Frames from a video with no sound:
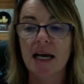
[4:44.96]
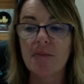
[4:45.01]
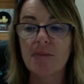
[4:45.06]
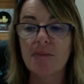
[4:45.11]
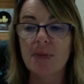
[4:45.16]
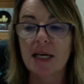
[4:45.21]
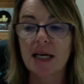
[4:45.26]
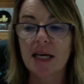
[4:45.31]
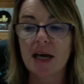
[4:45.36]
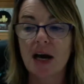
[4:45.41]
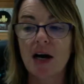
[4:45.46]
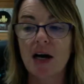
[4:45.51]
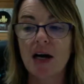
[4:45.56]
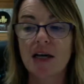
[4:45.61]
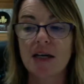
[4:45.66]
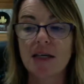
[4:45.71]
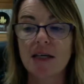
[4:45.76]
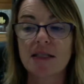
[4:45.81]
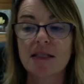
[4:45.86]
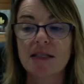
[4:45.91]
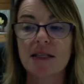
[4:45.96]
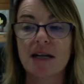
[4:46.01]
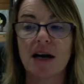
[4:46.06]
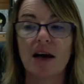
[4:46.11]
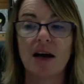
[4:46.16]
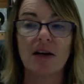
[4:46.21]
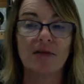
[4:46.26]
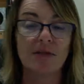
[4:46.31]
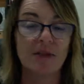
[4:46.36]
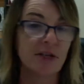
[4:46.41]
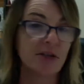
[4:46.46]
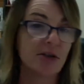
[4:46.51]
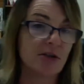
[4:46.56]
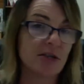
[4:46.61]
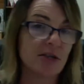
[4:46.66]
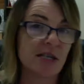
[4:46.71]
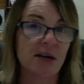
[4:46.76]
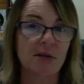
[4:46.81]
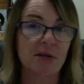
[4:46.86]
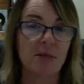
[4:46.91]
because of the New
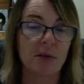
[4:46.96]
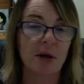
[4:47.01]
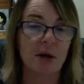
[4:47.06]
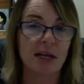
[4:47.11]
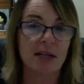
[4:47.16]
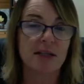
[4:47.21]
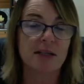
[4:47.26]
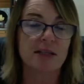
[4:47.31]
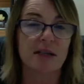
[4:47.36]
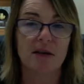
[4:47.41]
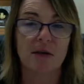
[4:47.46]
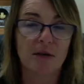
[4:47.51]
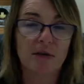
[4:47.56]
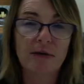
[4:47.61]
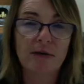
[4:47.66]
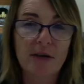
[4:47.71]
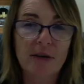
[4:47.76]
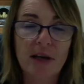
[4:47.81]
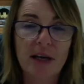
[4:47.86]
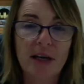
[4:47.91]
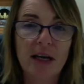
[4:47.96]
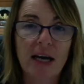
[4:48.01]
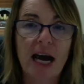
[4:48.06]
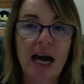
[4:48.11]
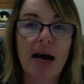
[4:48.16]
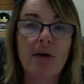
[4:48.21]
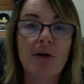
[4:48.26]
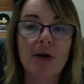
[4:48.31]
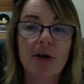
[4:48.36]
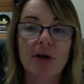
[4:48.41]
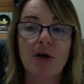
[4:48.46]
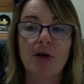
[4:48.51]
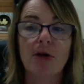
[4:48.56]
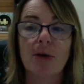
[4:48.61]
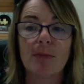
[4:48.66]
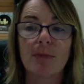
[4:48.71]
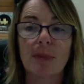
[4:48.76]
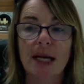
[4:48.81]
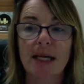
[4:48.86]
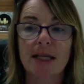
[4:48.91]
South Wales over the hour
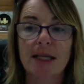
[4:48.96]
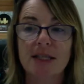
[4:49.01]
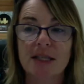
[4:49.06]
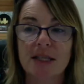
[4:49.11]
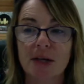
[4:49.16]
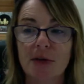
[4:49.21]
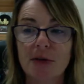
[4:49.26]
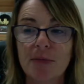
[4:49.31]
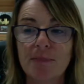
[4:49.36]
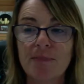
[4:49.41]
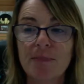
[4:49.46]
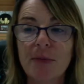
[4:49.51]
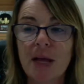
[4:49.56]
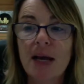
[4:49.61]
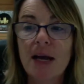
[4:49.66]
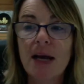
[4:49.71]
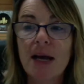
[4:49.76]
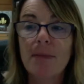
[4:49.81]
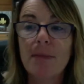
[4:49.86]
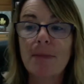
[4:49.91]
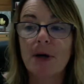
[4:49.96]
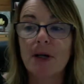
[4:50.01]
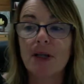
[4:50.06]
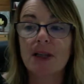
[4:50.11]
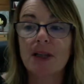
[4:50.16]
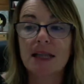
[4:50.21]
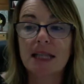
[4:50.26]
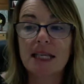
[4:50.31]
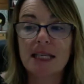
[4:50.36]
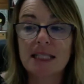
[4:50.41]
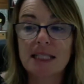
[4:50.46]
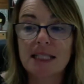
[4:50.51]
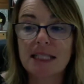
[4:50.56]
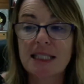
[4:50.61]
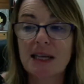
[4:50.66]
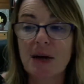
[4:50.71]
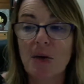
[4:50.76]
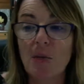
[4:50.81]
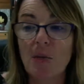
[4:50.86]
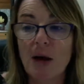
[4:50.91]
going back soon. But
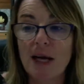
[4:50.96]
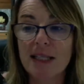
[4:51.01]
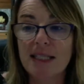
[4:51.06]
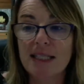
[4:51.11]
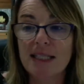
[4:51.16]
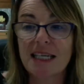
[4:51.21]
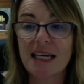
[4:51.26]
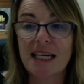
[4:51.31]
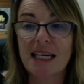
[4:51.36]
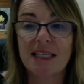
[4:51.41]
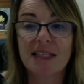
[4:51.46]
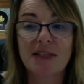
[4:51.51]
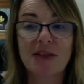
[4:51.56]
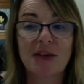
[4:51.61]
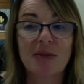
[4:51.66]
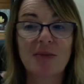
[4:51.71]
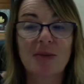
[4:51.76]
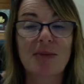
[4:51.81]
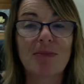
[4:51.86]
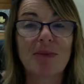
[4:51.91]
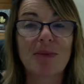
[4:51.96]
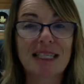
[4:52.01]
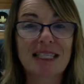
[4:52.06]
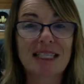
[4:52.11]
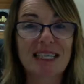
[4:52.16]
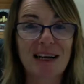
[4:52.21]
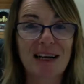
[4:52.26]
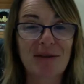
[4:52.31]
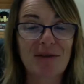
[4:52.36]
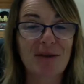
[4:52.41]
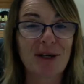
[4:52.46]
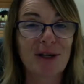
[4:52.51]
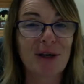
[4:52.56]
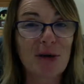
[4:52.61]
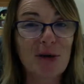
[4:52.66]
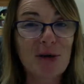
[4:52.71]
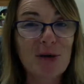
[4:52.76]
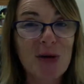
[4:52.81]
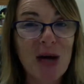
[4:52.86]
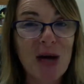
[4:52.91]
this Wednesday, it's going to be myself and
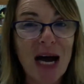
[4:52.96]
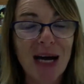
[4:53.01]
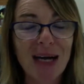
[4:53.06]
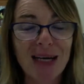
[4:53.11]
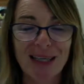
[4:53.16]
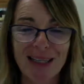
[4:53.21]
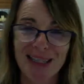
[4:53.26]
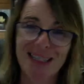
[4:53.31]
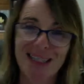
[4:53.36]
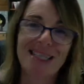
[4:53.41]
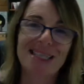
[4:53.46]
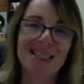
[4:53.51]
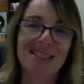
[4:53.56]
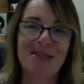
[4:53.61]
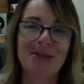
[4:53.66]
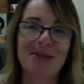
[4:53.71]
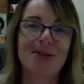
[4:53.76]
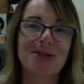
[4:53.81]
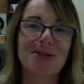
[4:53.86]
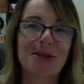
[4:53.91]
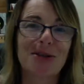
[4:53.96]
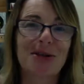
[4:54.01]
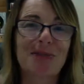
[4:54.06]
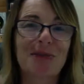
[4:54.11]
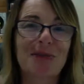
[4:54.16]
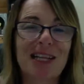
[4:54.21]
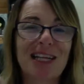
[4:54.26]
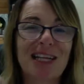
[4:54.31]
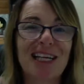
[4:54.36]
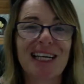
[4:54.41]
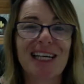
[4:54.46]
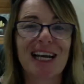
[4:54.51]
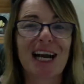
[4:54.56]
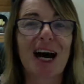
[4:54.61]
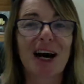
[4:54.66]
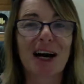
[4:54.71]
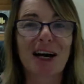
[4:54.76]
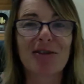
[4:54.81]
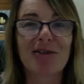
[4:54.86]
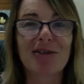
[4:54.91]
Una, so it's going to be the little
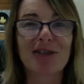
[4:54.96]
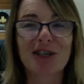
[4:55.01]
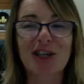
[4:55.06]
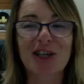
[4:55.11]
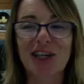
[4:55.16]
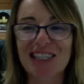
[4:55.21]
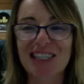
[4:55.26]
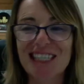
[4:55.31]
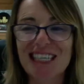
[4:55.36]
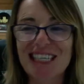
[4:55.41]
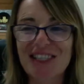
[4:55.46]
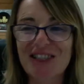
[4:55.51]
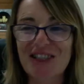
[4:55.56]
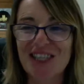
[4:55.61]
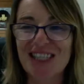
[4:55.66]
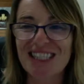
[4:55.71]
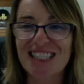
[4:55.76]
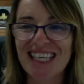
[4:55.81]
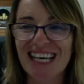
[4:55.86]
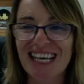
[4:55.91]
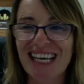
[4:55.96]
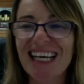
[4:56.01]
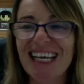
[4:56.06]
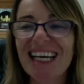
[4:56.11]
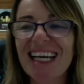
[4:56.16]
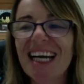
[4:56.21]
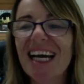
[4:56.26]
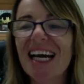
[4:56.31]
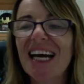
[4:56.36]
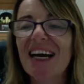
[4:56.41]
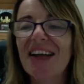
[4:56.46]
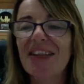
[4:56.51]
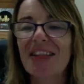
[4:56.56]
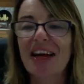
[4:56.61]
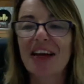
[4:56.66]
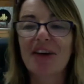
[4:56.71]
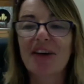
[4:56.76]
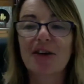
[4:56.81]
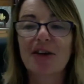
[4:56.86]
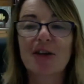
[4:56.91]
Irish contingency
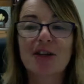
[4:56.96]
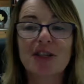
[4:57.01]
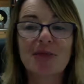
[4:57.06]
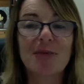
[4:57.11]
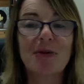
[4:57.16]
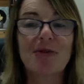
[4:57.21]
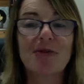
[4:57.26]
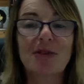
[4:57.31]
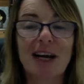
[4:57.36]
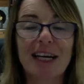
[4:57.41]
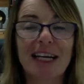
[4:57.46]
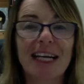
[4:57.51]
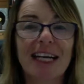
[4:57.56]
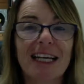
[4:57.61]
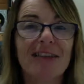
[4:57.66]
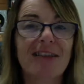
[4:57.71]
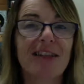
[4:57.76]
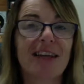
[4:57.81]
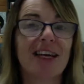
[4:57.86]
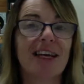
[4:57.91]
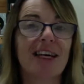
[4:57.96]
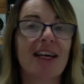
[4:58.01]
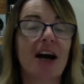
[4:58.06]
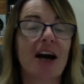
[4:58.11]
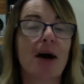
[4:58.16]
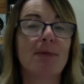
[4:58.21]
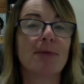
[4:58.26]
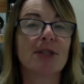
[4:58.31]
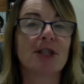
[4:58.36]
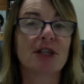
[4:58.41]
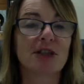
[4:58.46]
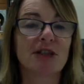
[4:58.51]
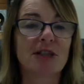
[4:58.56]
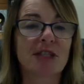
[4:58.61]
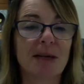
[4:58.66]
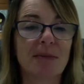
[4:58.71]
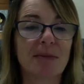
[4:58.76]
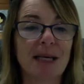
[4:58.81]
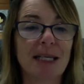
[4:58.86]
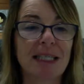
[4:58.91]
that are going to be running the
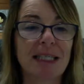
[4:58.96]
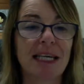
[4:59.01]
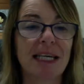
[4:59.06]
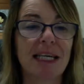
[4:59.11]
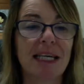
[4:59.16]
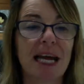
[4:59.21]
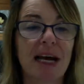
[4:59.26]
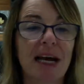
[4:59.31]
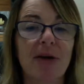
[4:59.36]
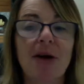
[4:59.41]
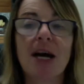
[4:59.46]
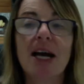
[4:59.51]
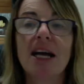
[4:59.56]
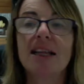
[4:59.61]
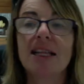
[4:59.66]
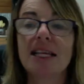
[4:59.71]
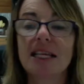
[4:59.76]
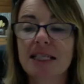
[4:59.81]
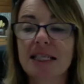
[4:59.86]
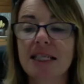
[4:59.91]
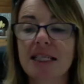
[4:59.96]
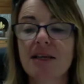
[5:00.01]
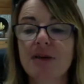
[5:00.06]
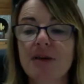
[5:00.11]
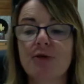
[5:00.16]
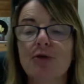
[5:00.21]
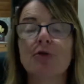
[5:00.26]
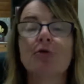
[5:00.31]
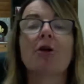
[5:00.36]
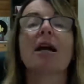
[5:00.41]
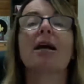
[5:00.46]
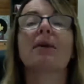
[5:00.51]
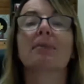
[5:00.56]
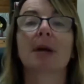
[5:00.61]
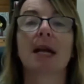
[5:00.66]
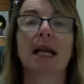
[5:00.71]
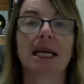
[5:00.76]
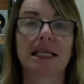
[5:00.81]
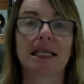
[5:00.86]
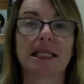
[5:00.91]
opportunity meeting now. This is a great
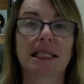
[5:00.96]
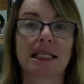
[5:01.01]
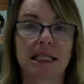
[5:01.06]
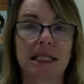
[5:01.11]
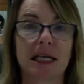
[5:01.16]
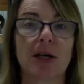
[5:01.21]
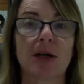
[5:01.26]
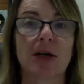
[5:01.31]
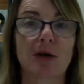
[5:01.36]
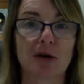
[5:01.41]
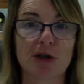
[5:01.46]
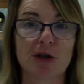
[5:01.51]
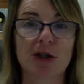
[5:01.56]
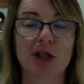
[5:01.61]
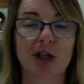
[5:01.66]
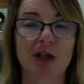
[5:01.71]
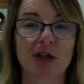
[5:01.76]
place to start launching